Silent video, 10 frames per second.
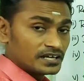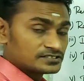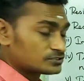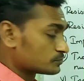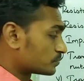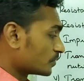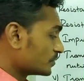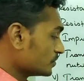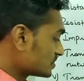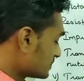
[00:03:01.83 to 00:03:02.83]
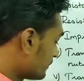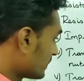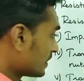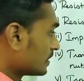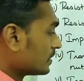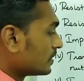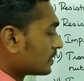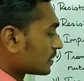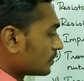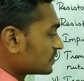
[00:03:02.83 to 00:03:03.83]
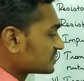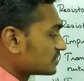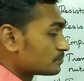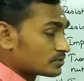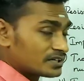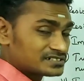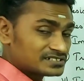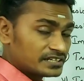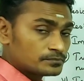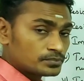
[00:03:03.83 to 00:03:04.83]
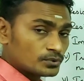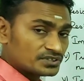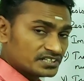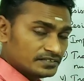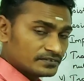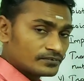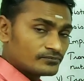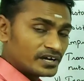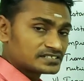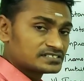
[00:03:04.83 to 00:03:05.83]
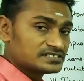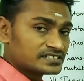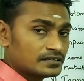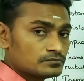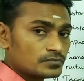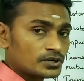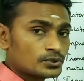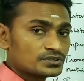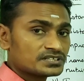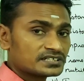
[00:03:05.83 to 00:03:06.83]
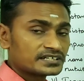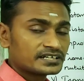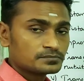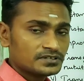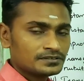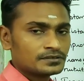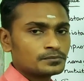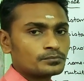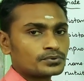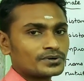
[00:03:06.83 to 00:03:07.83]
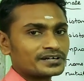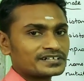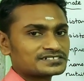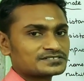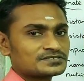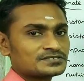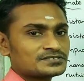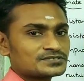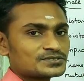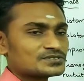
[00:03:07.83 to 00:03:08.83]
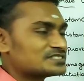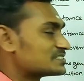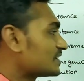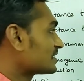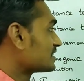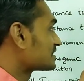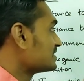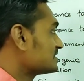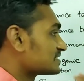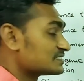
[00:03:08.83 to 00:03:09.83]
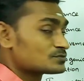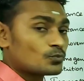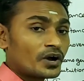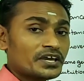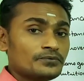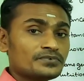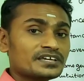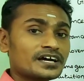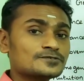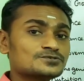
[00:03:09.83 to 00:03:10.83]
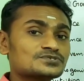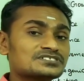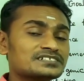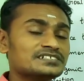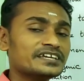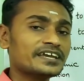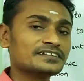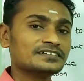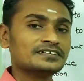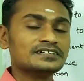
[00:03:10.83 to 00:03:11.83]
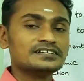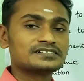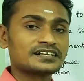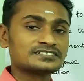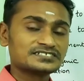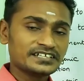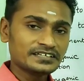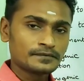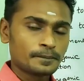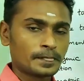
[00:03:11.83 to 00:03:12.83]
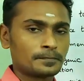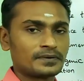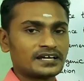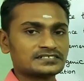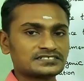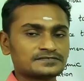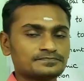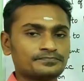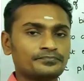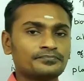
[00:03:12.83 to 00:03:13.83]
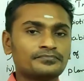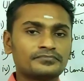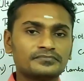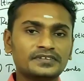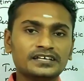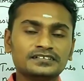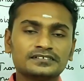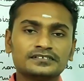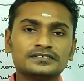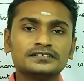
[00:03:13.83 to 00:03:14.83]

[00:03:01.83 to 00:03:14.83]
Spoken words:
plants to produce commercial products like protein, vaccines and biodegradable products. So these are the reasons why we have to create transgenic plants. Then